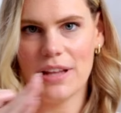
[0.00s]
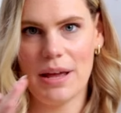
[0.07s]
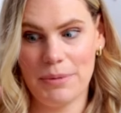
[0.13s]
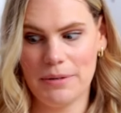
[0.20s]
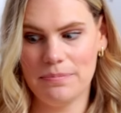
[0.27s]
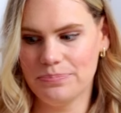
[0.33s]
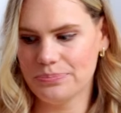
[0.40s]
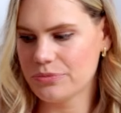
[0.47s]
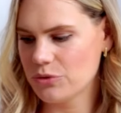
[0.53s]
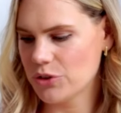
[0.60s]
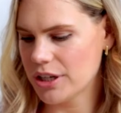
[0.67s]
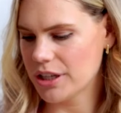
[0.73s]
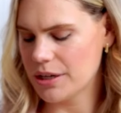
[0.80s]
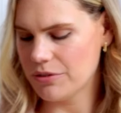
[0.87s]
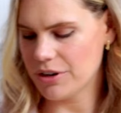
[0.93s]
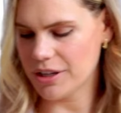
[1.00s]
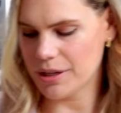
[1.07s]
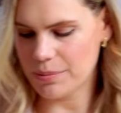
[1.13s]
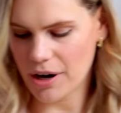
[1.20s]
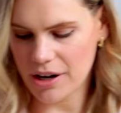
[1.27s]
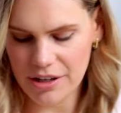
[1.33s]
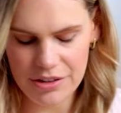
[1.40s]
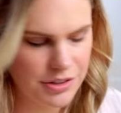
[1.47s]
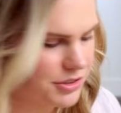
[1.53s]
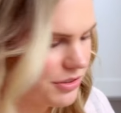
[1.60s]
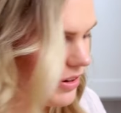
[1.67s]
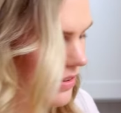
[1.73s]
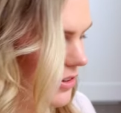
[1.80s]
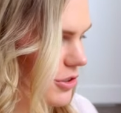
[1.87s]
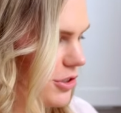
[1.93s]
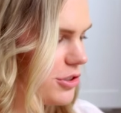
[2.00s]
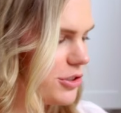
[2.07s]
lemon really, really brought out those flavors.